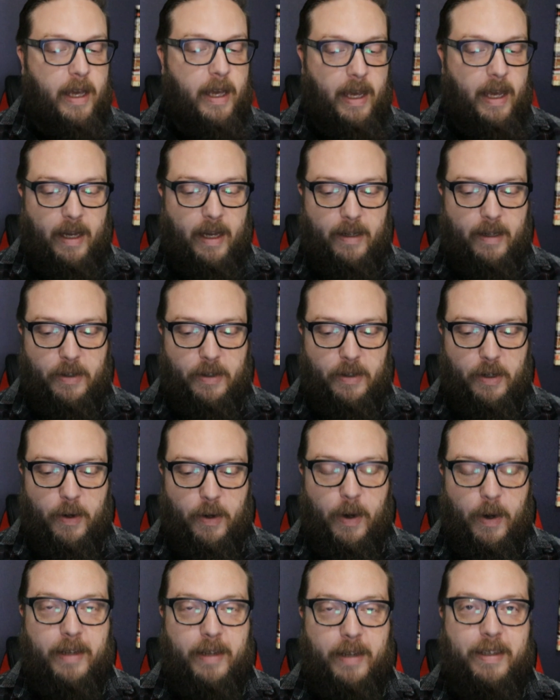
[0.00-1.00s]
and
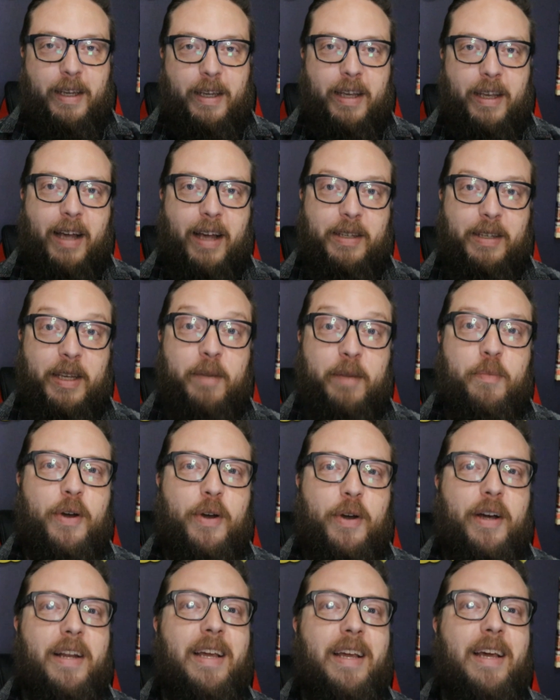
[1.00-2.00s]
as he
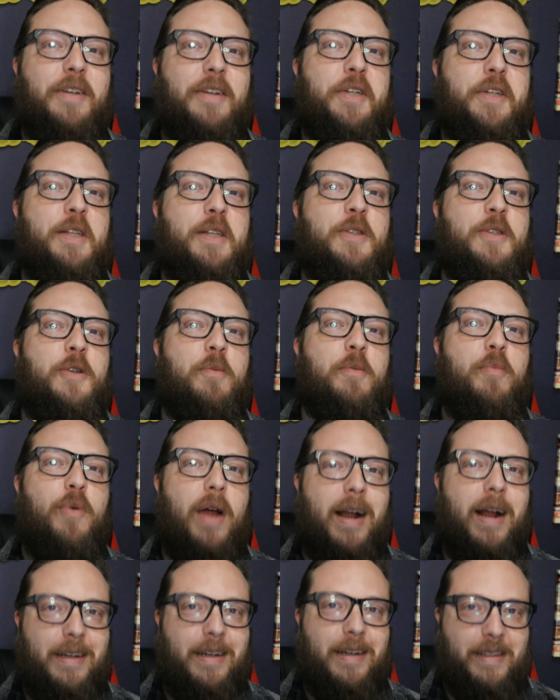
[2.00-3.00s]
put it, he had a chance to
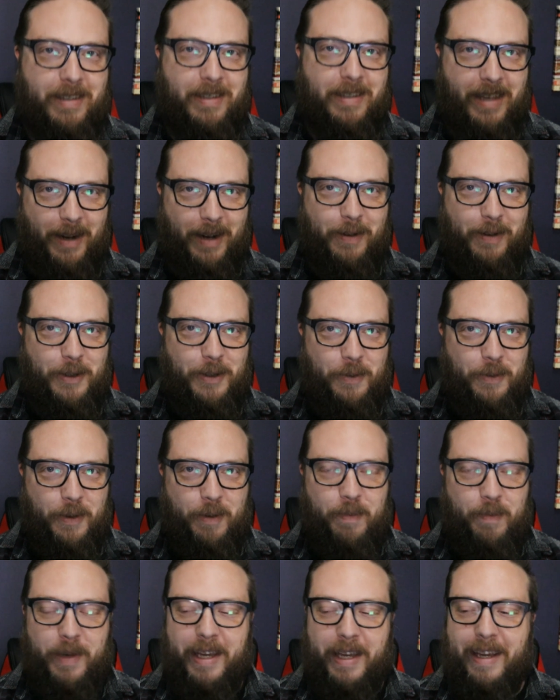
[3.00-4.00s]
practice his English
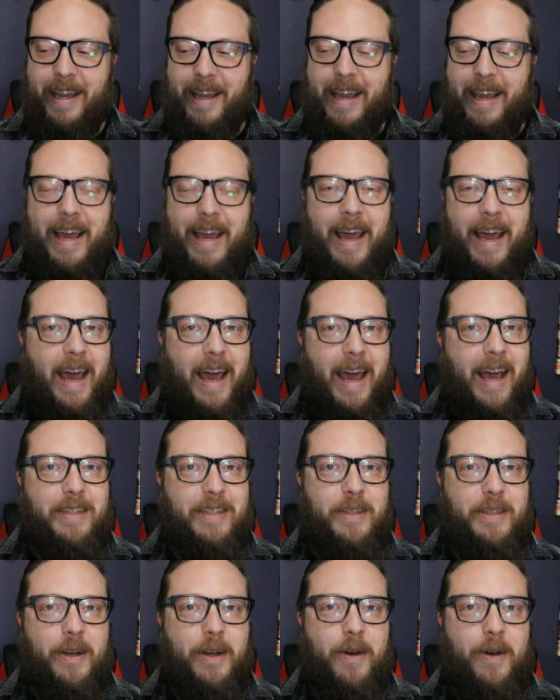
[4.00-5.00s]
with me,
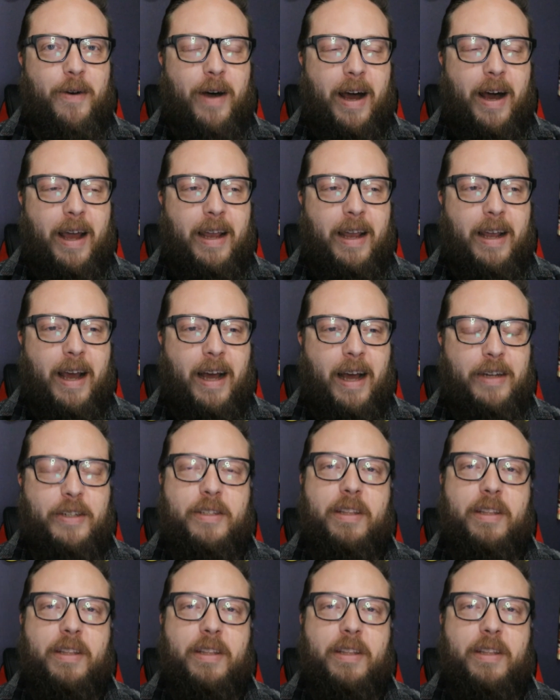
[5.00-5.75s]
and I just